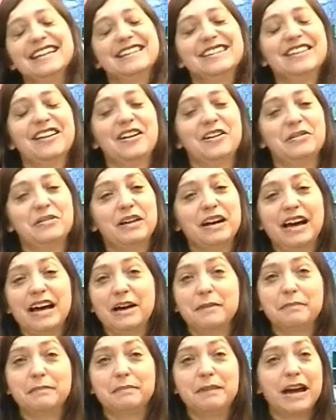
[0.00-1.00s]
so
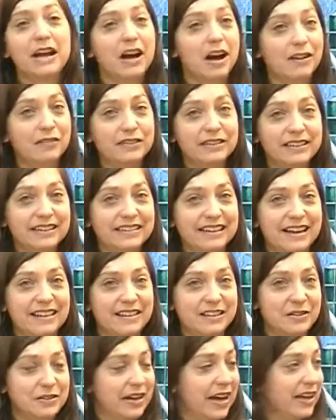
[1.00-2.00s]
um, my office is at
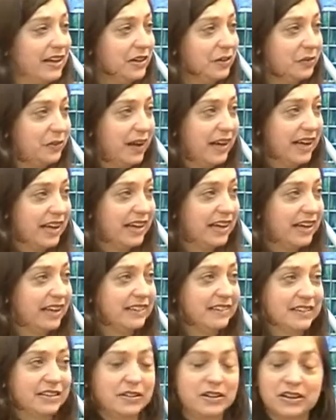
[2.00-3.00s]
the united way
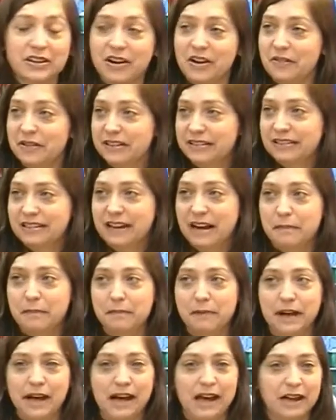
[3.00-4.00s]
so you can always stop
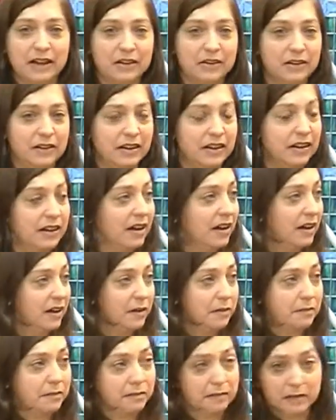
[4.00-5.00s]
by or
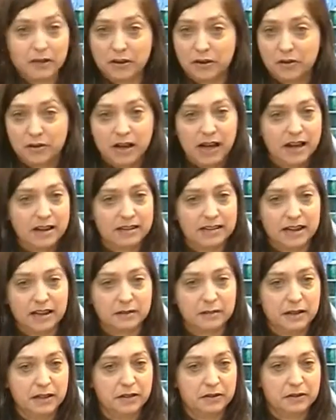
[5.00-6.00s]
um, you know contact
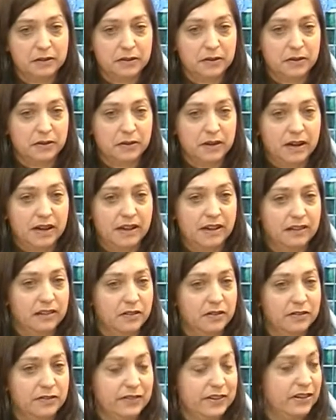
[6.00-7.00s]
me through uh,
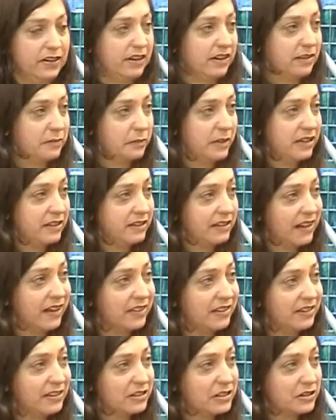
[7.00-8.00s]
those various means
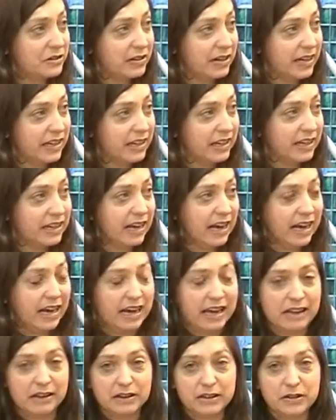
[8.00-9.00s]
on the screen
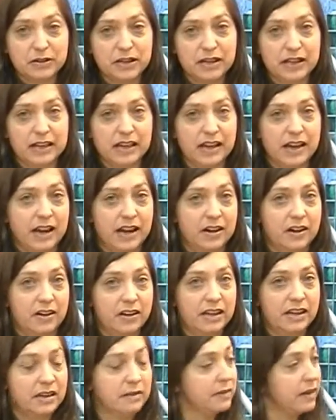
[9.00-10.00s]
and you can get on our
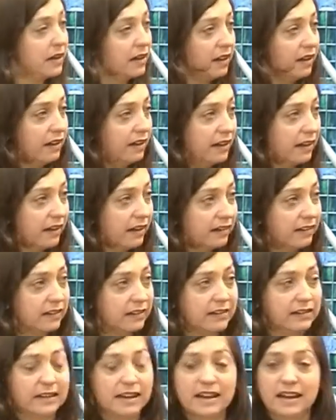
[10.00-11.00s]
email
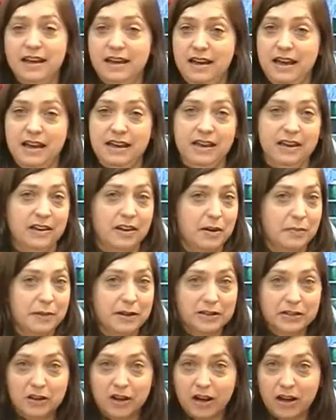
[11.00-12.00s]
list I can come
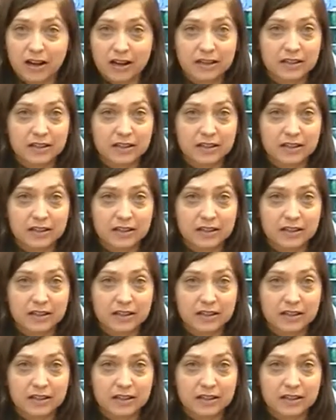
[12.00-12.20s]
and talk